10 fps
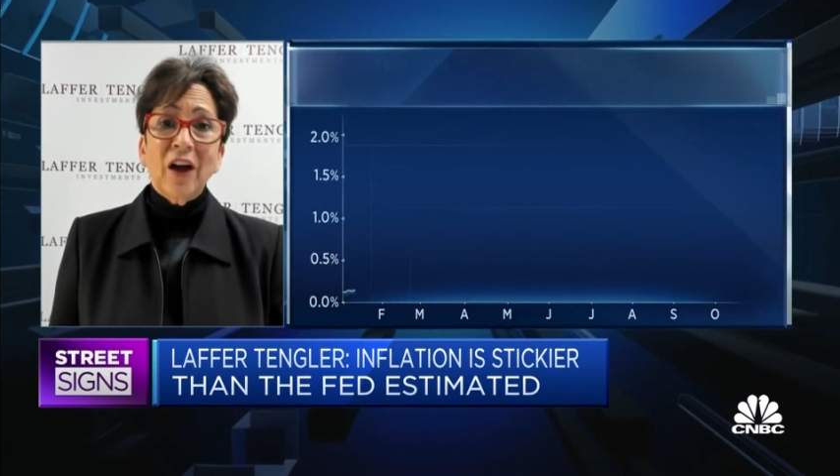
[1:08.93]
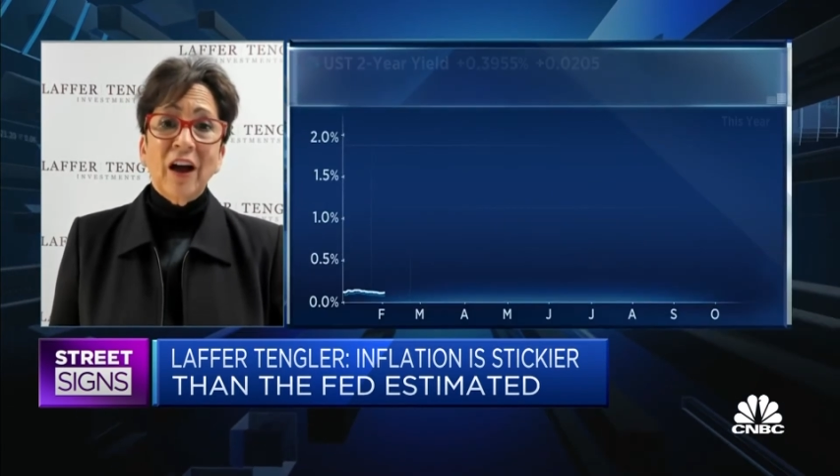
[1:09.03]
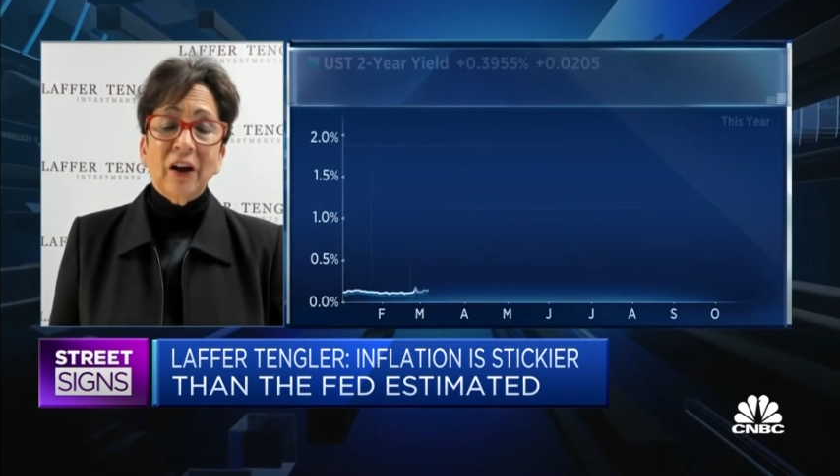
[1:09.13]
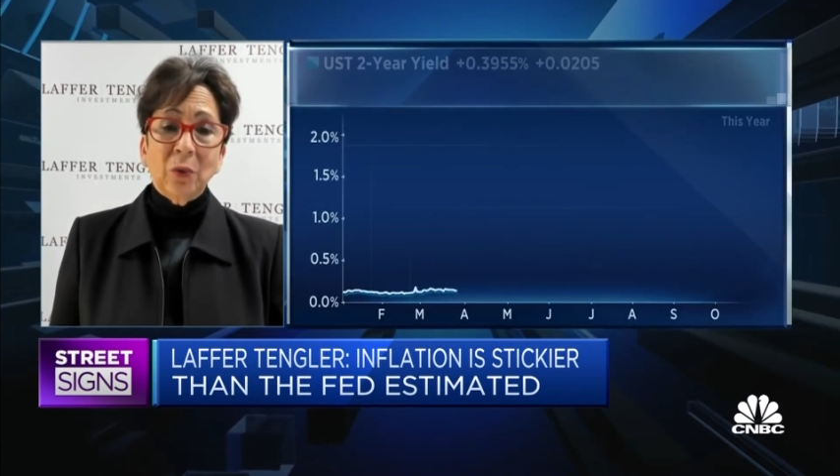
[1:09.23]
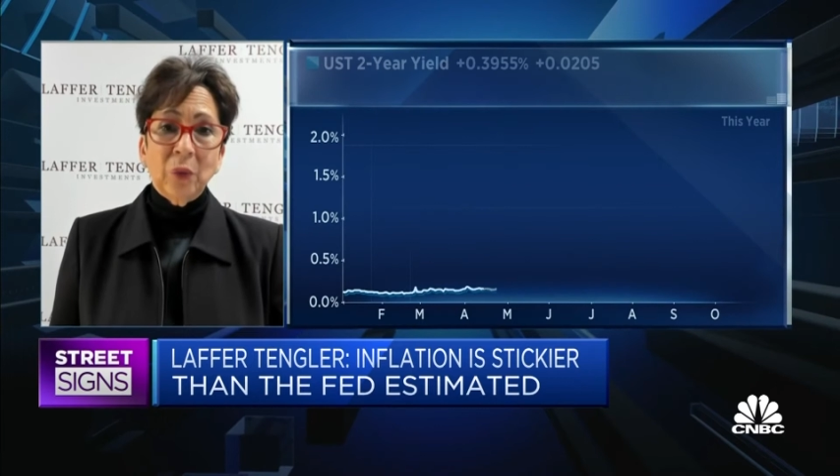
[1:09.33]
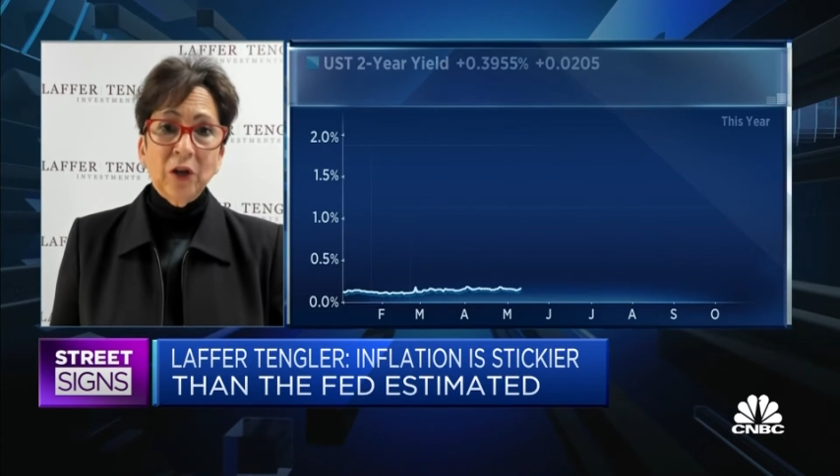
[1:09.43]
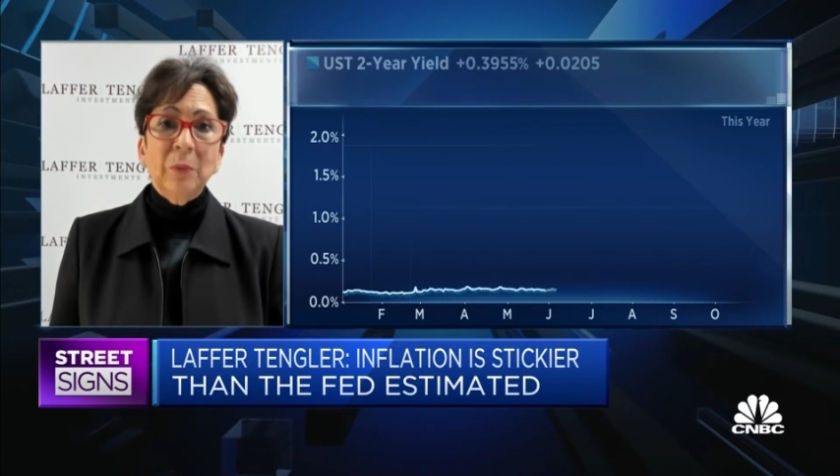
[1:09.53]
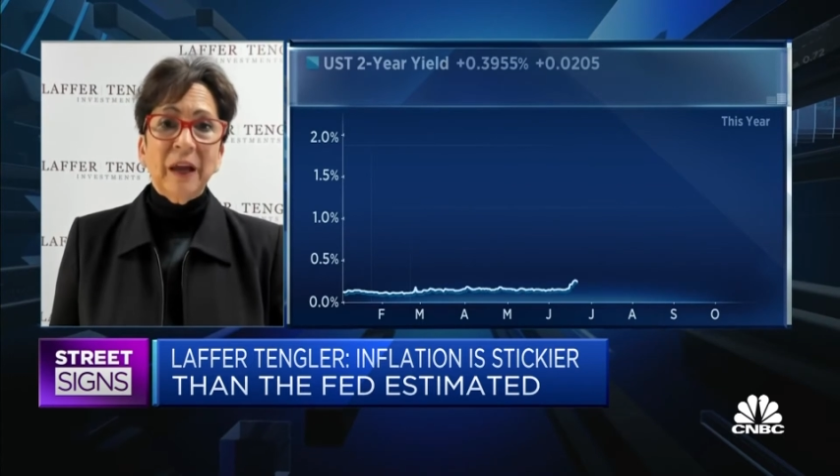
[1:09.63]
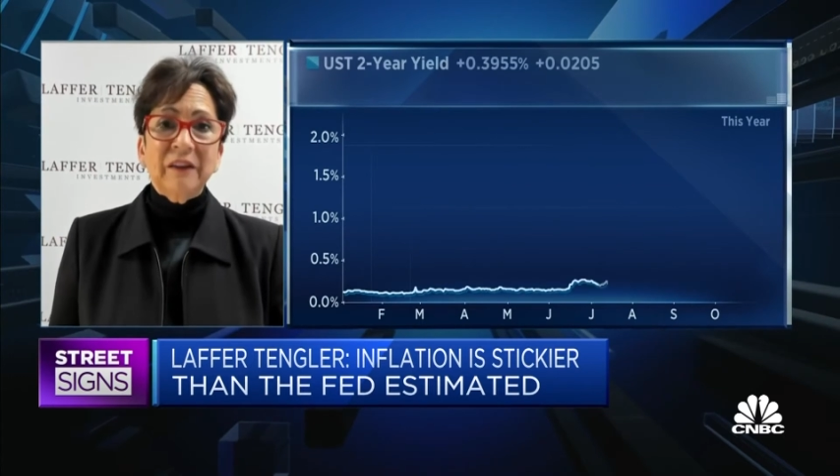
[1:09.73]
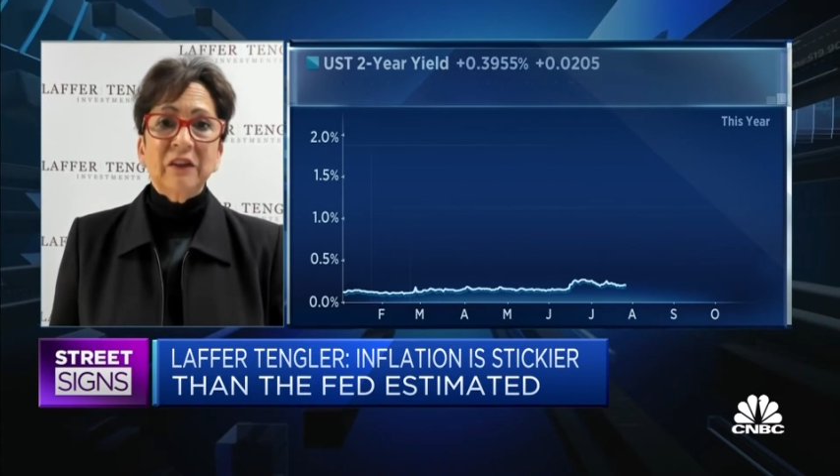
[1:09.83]
on a real
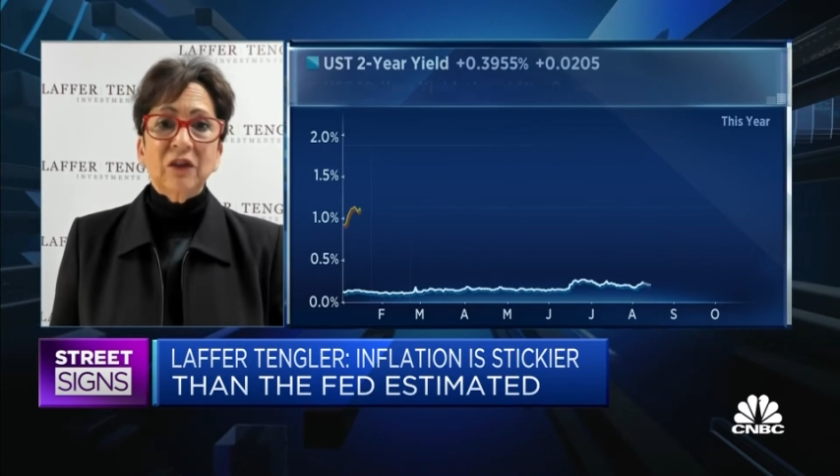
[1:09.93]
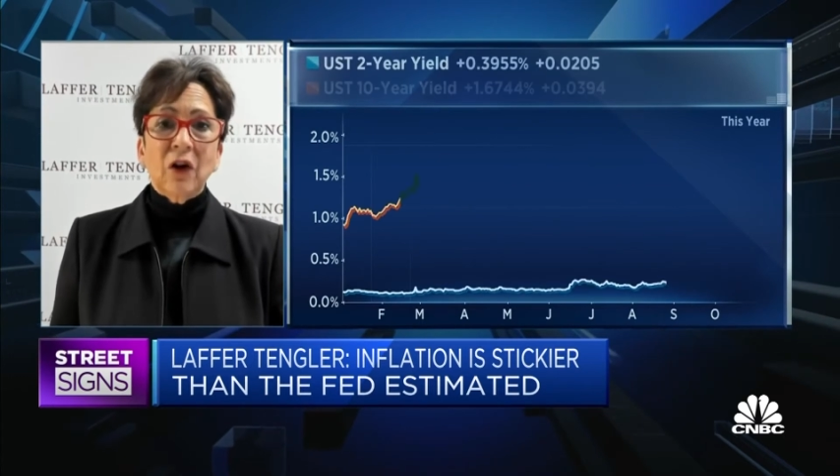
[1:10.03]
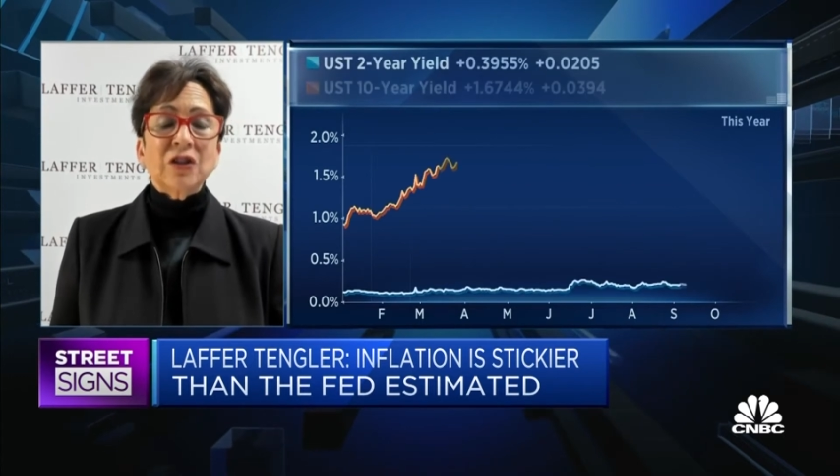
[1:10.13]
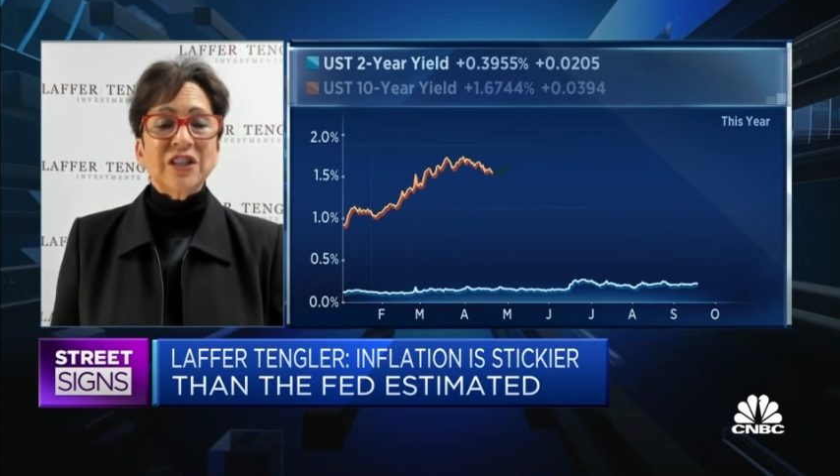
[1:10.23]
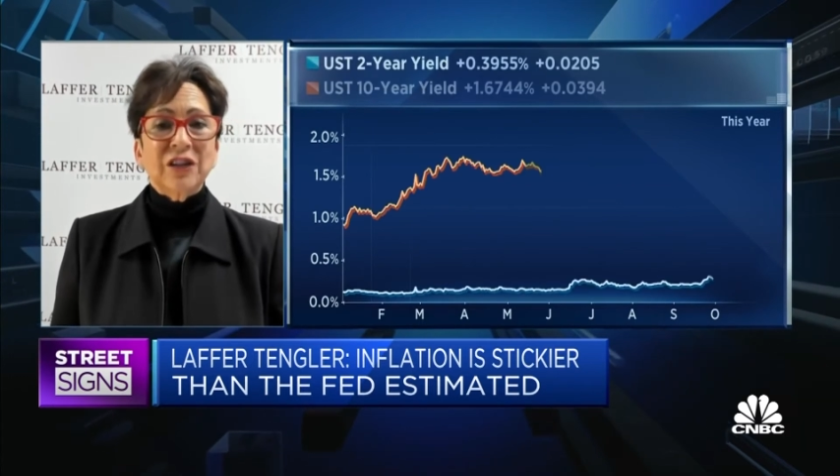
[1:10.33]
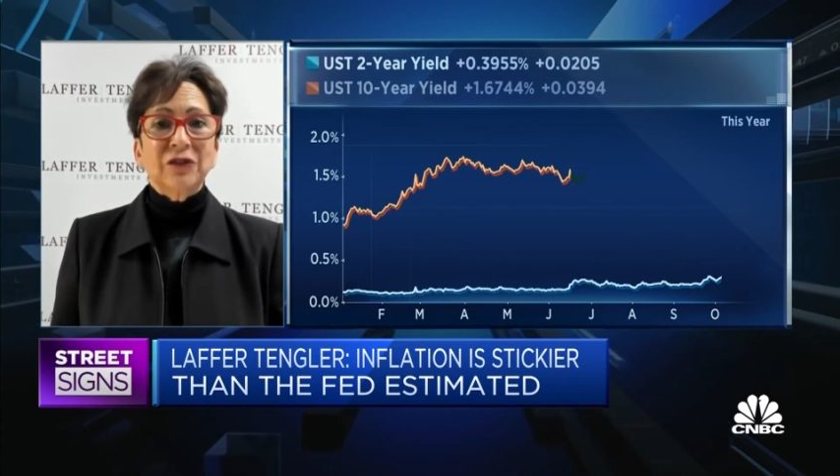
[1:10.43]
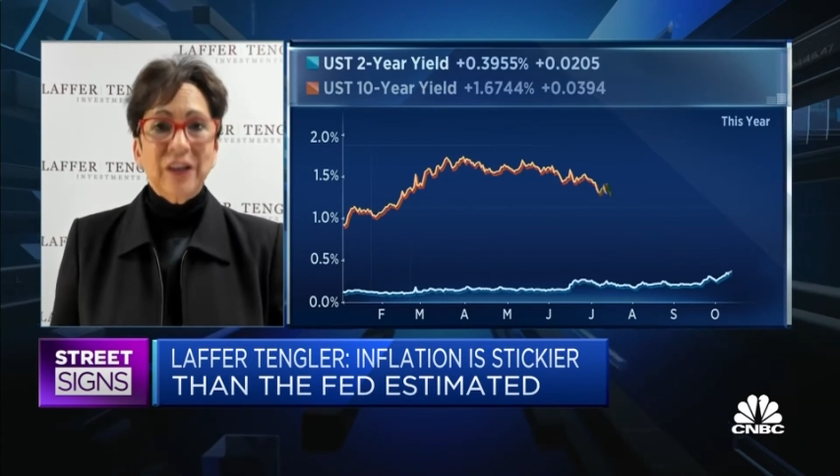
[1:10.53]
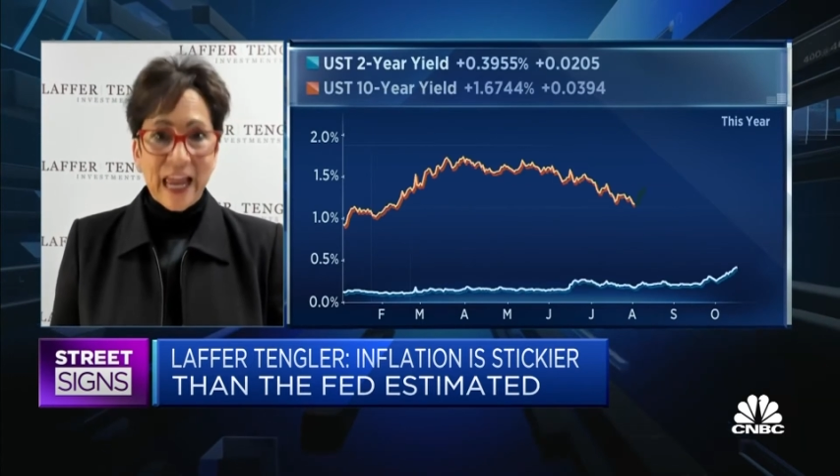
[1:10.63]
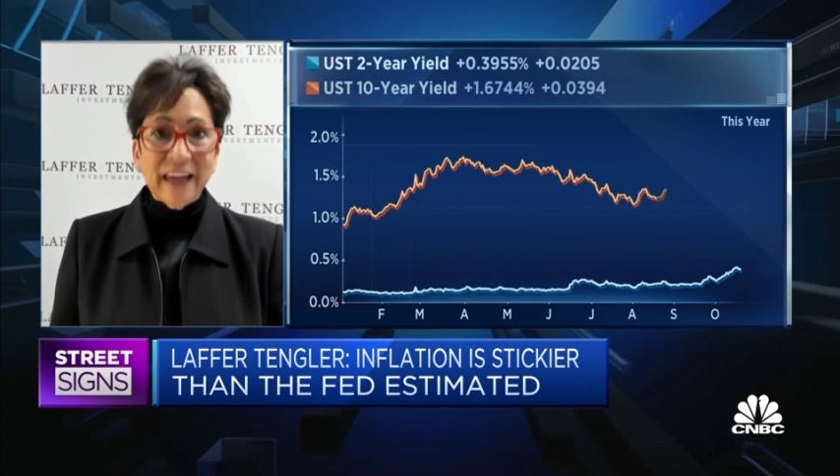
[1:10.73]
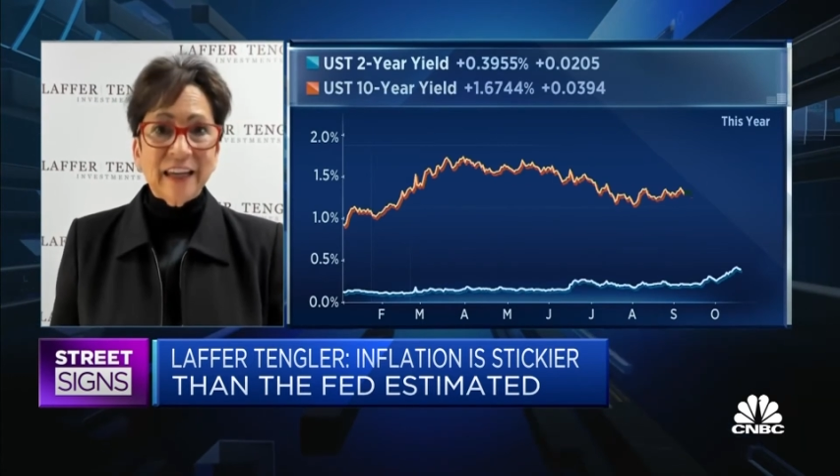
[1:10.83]
basis are still
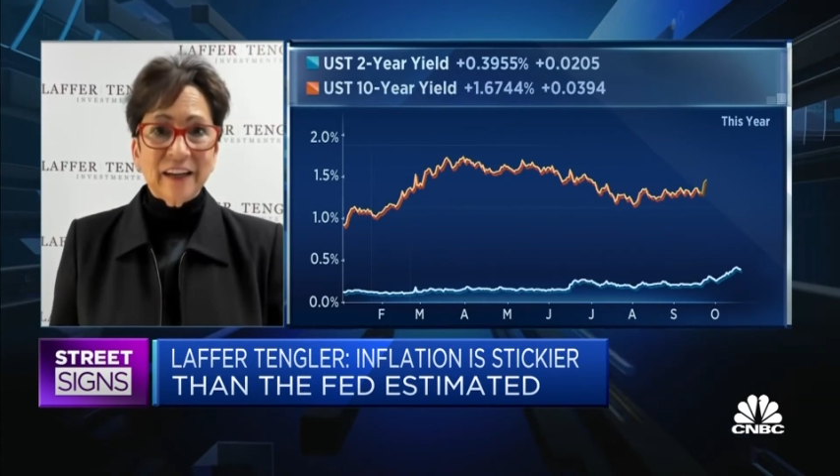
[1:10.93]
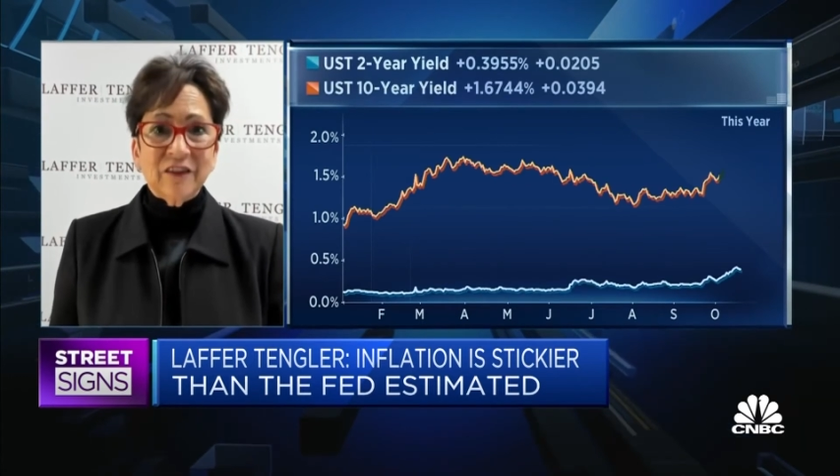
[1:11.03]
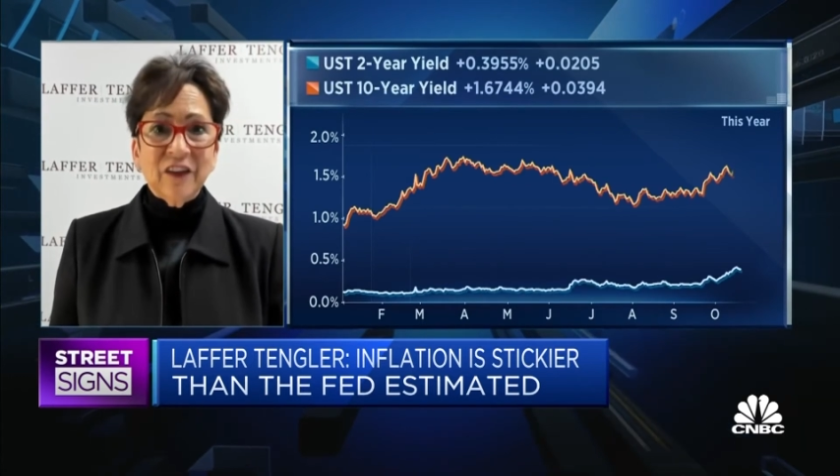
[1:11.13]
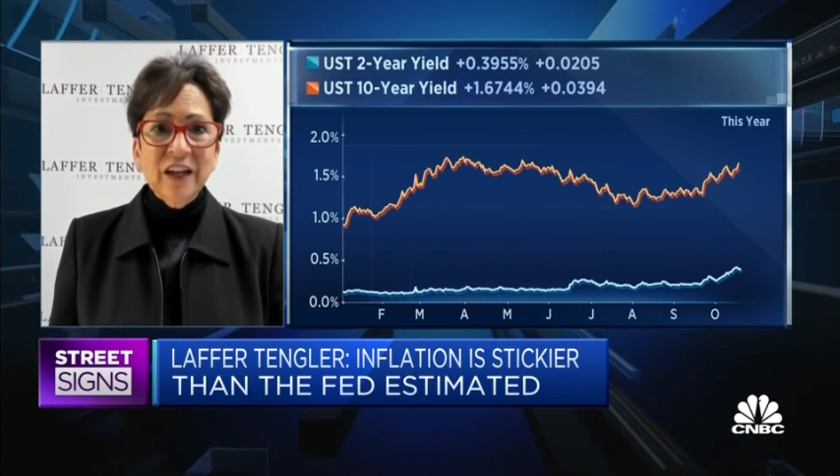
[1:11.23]
negative.